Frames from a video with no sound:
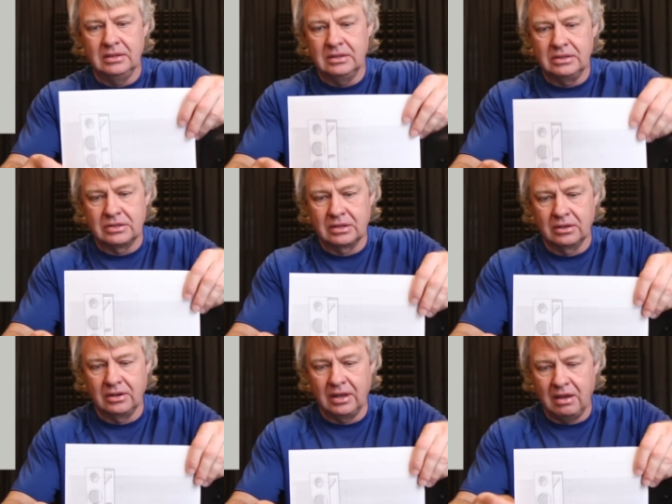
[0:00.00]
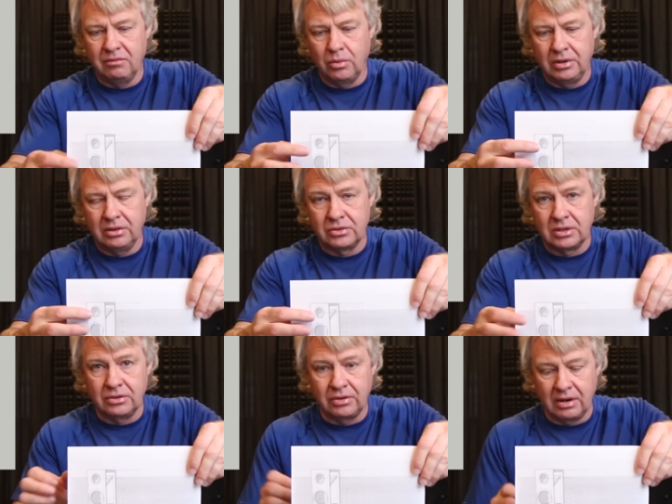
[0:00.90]
is going to have one of those
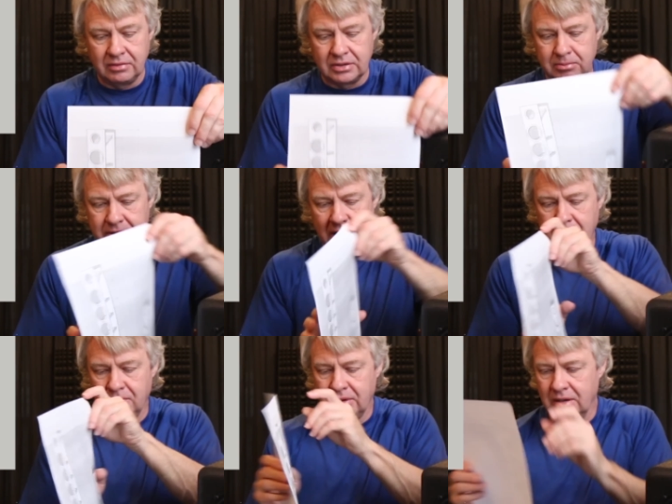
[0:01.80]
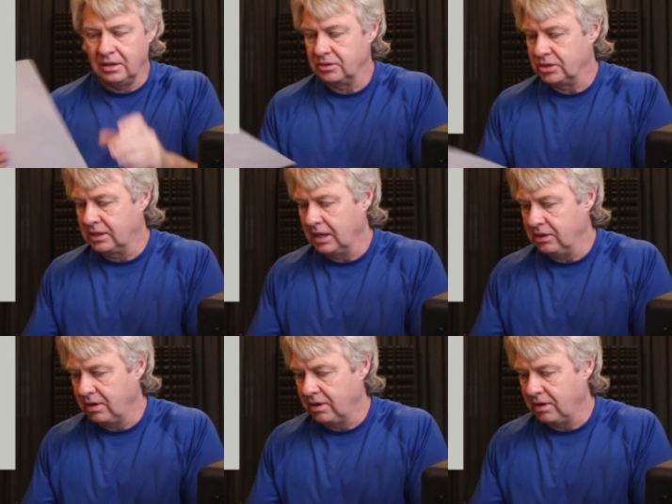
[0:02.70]
little drivers up top, one of the LGK